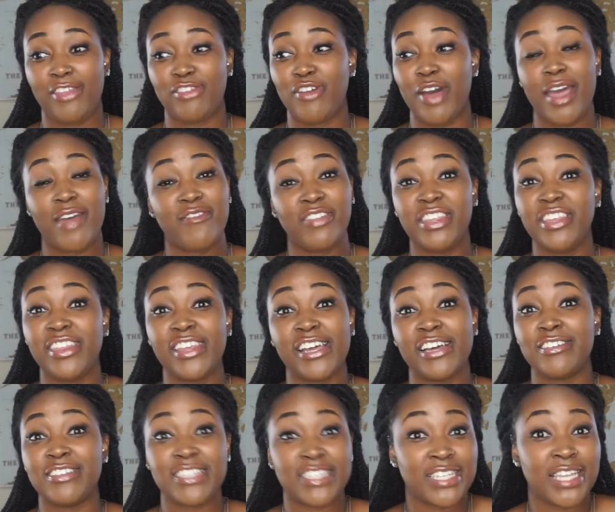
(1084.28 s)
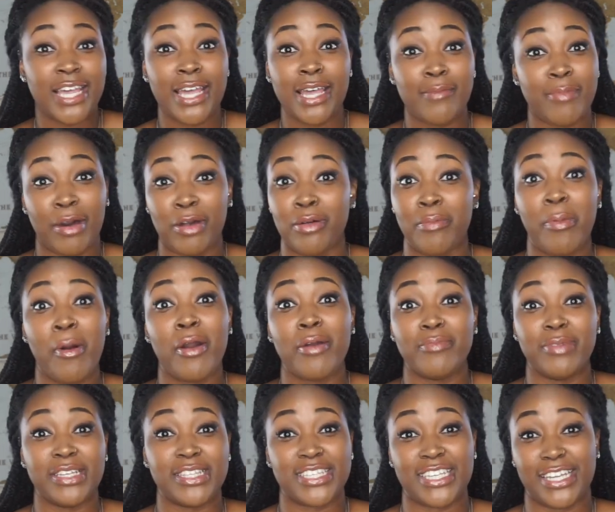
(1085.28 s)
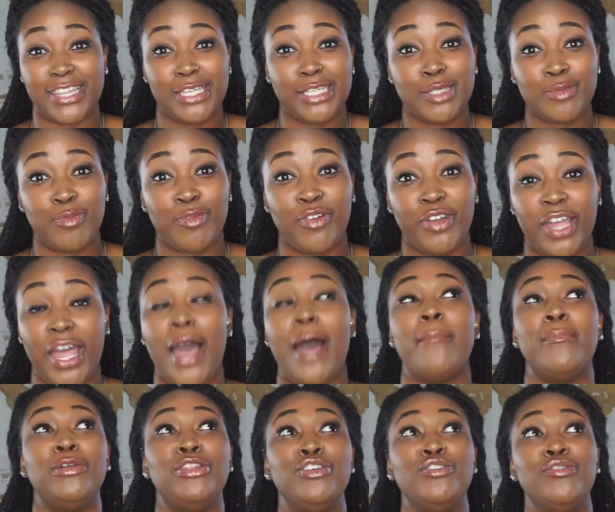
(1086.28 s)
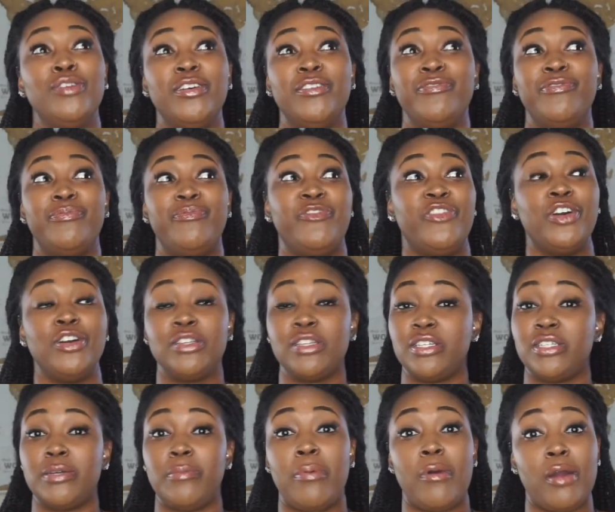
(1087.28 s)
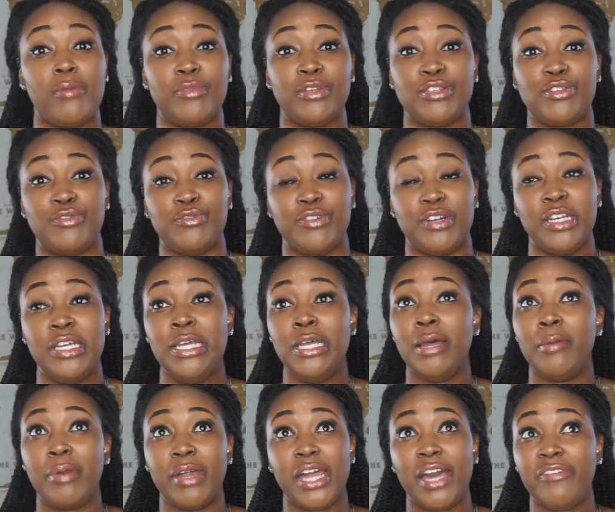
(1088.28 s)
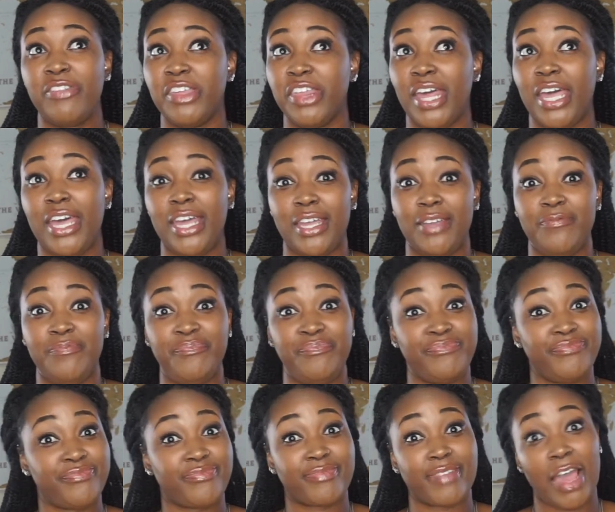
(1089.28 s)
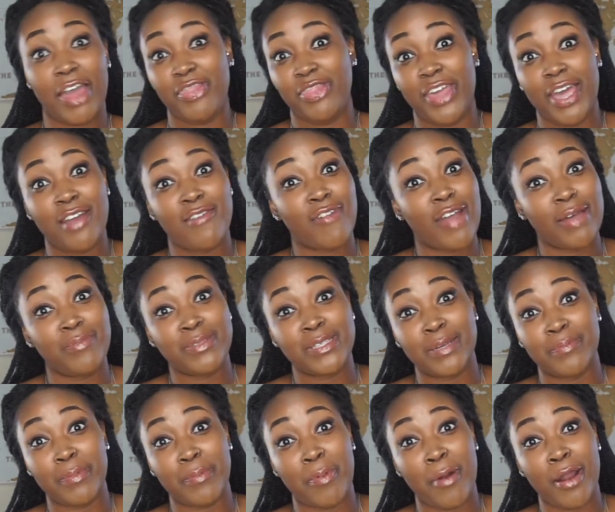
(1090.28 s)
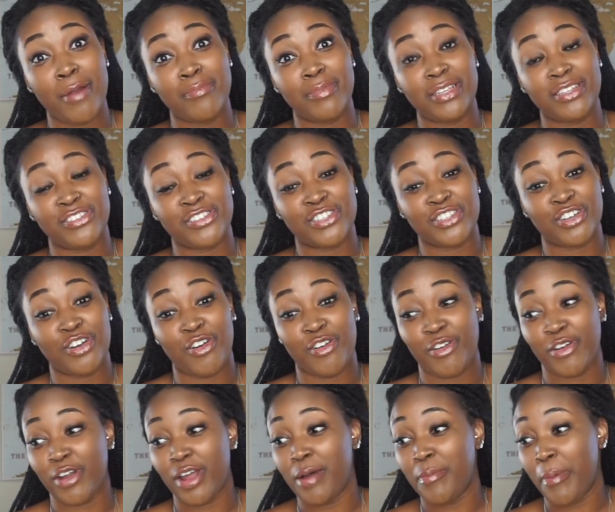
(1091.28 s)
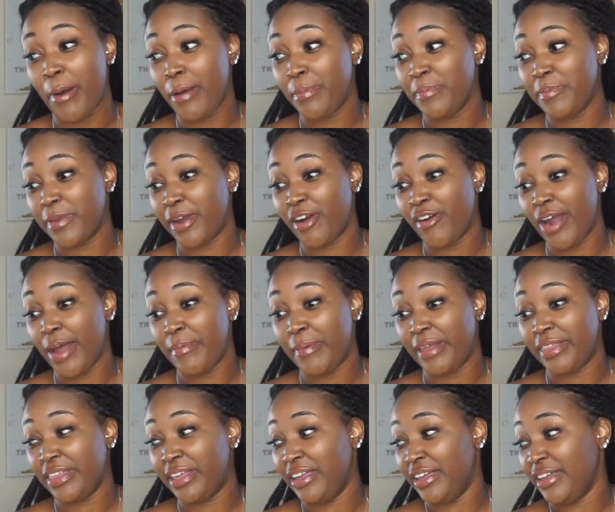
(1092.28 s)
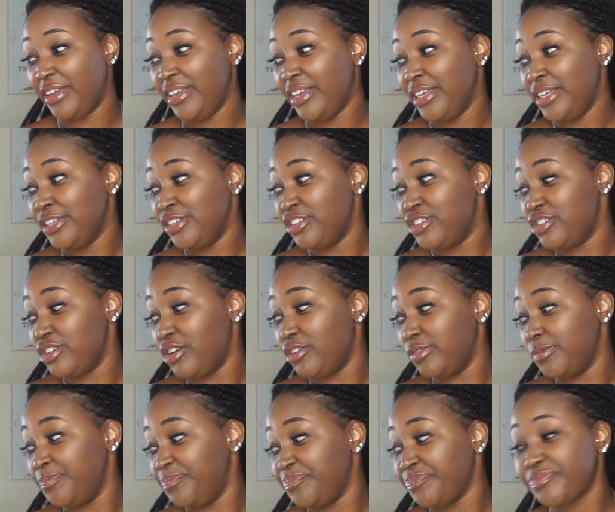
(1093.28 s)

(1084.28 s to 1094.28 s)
don't have anything else to say about apartments at this point. I'm gonna do a furnished apartment tour, but after that wraps up apartment crap, I think. So